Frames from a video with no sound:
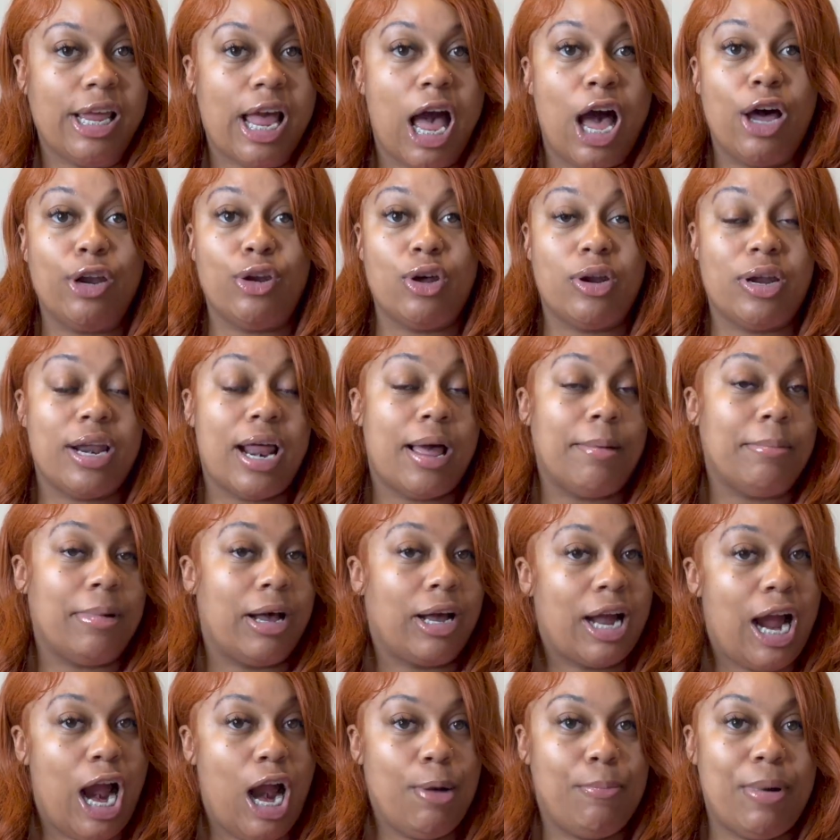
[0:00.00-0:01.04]
Y'all know that I'm a
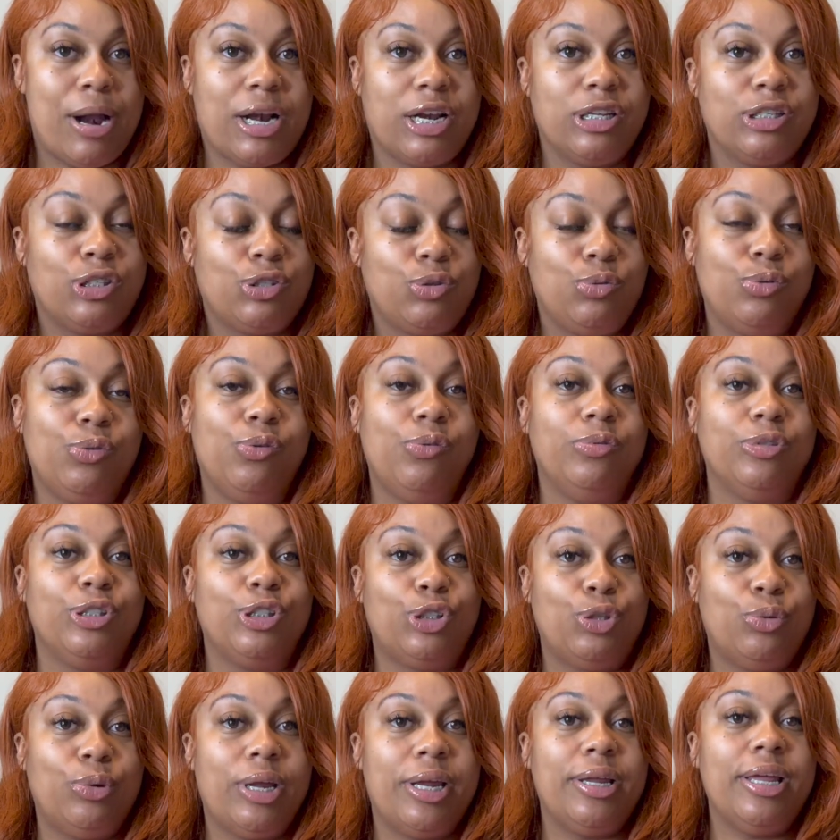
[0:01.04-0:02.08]
chiropractic student,
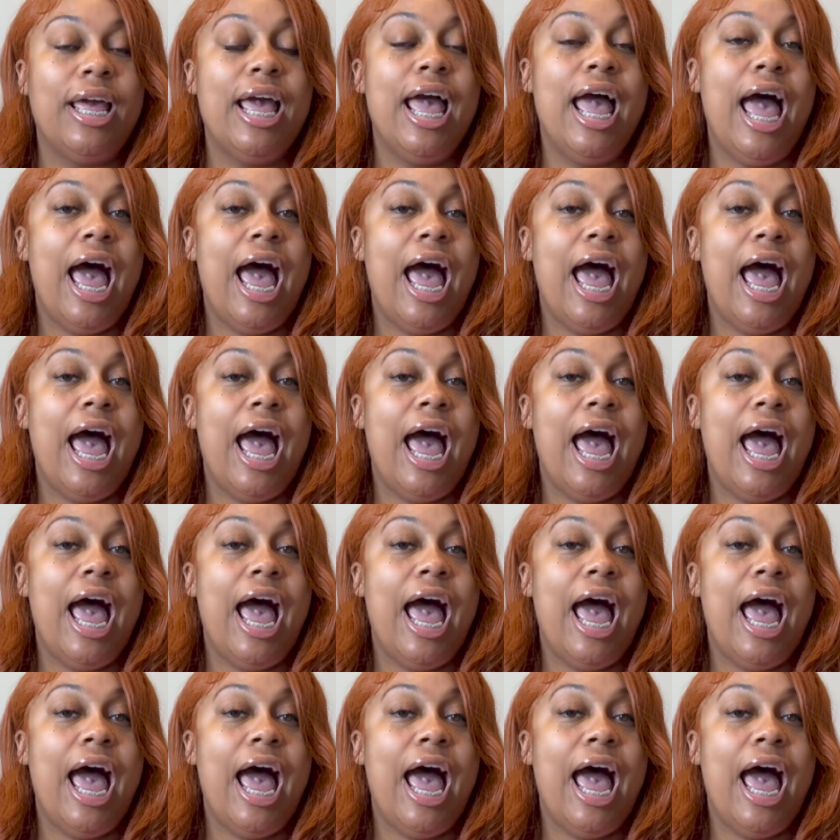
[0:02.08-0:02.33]
student.